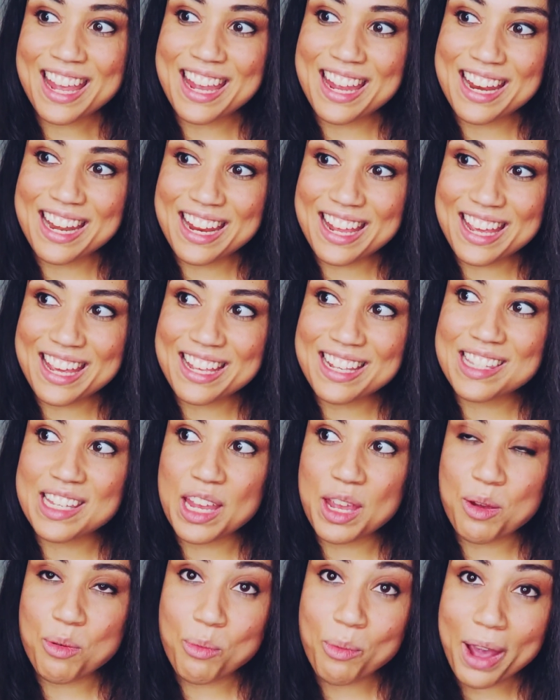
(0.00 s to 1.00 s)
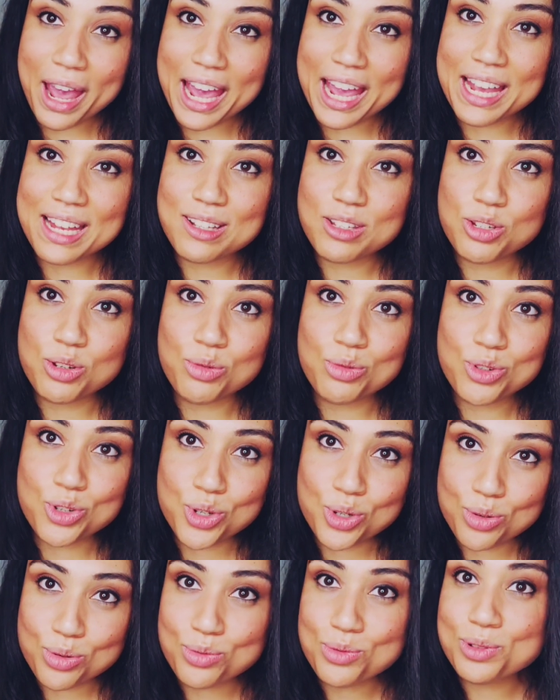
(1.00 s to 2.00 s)
it is a way to
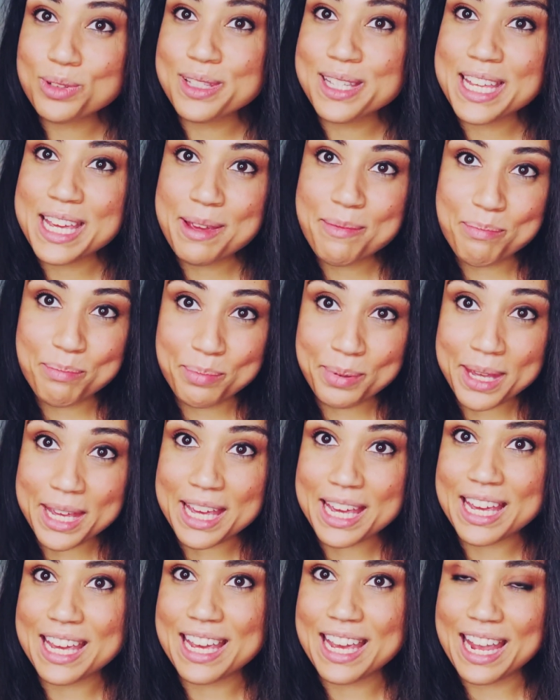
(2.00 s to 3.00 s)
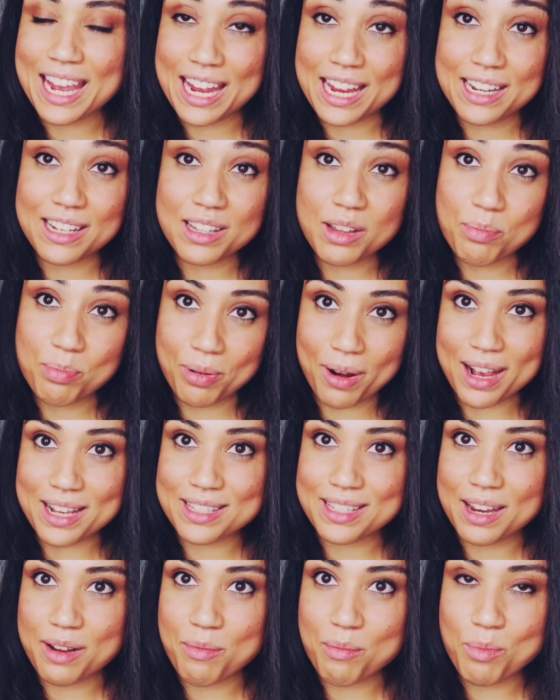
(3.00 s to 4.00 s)
truly be in the
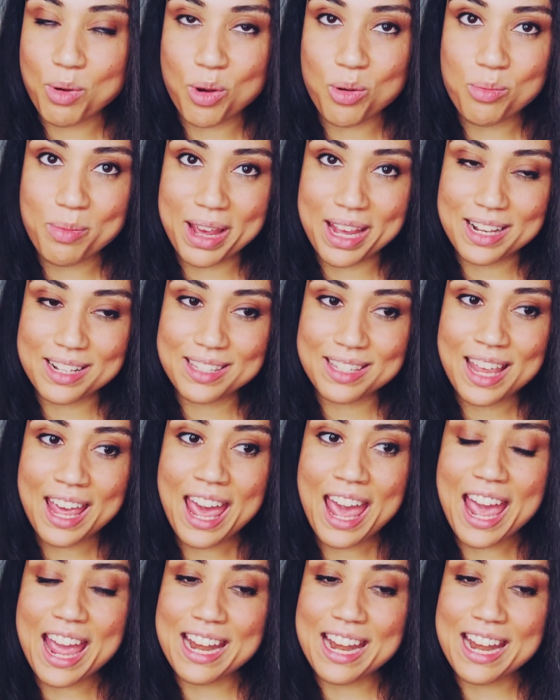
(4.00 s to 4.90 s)
present moment.